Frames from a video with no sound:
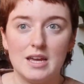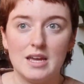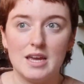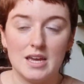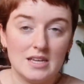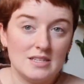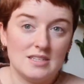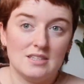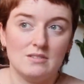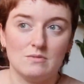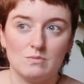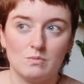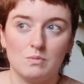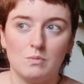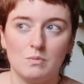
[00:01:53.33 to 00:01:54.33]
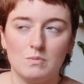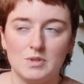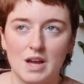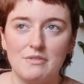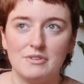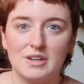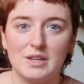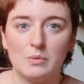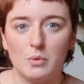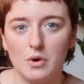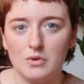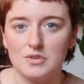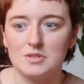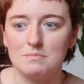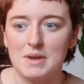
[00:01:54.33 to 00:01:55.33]
is and definitely
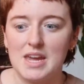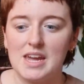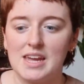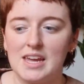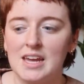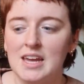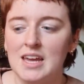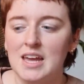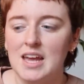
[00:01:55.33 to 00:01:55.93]
was me.